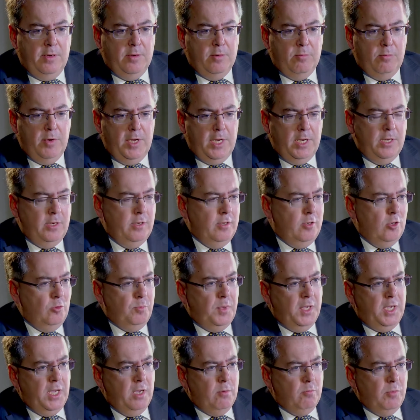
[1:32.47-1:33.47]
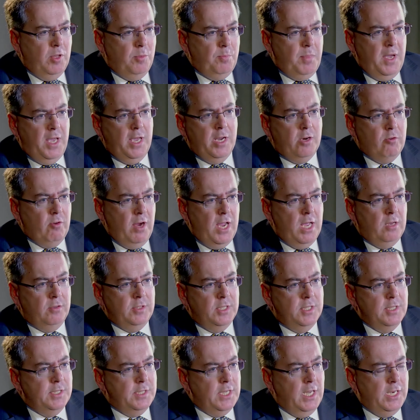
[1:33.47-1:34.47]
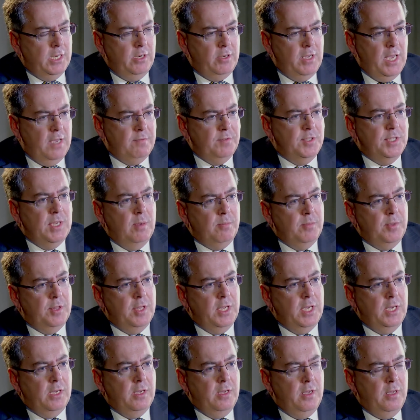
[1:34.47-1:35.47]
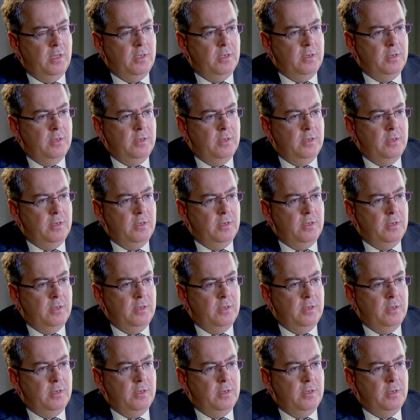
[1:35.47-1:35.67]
when you begin with bare ground and suddenly have something